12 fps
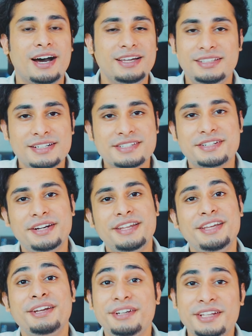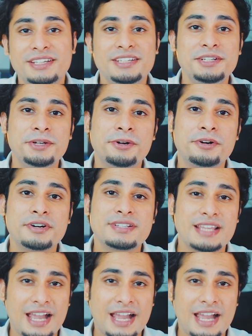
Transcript: either studying, taking notes,